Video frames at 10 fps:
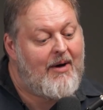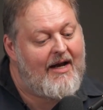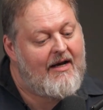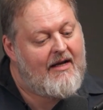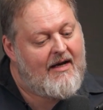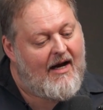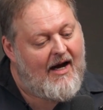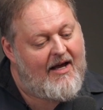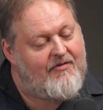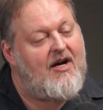But
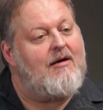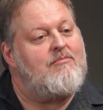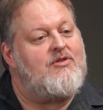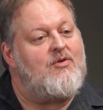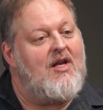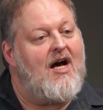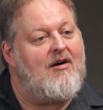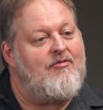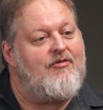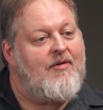I have come to
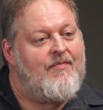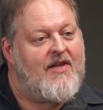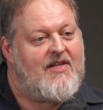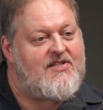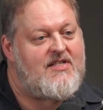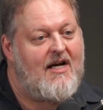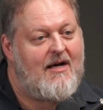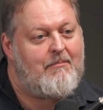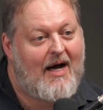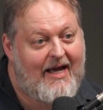love this
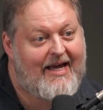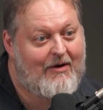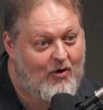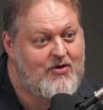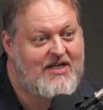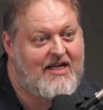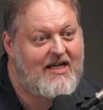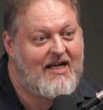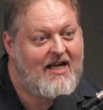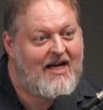makki ki roti.